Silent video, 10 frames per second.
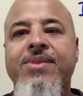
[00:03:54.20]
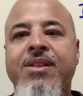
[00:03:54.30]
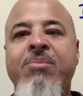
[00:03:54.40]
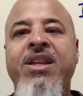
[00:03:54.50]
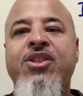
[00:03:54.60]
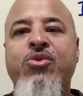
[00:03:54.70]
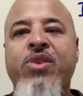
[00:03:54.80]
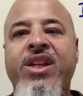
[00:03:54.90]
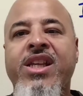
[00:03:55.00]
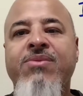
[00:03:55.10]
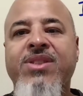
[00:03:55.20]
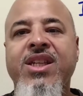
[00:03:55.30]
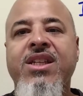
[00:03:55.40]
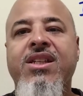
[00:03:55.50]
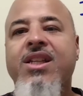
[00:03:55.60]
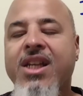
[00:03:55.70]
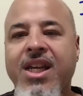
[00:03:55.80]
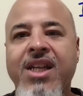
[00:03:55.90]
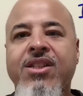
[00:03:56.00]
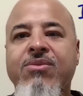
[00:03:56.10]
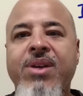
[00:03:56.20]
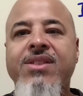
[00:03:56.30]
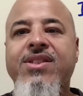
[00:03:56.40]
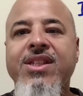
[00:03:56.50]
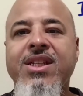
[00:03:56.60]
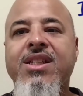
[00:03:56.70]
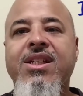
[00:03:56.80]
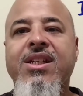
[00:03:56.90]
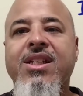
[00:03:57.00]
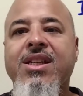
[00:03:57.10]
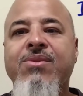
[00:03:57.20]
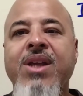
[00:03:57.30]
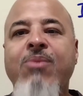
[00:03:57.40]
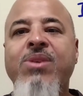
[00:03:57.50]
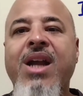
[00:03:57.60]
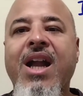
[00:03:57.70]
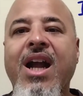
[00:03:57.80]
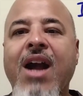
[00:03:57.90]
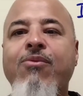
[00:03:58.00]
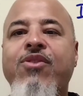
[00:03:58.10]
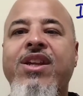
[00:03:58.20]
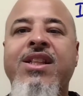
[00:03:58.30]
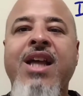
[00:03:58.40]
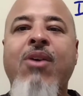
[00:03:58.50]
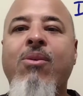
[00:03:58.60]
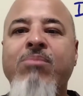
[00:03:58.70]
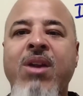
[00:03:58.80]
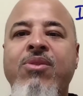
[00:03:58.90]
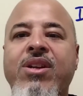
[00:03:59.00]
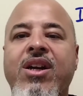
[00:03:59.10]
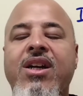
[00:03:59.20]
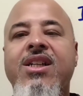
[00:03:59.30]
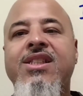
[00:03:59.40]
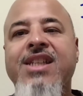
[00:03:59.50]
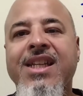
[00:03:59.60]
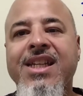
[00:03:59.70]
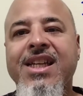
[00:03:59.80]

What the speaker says: the Mediterranean Sea and the Red Sea. Now we got conflict, and now America is going to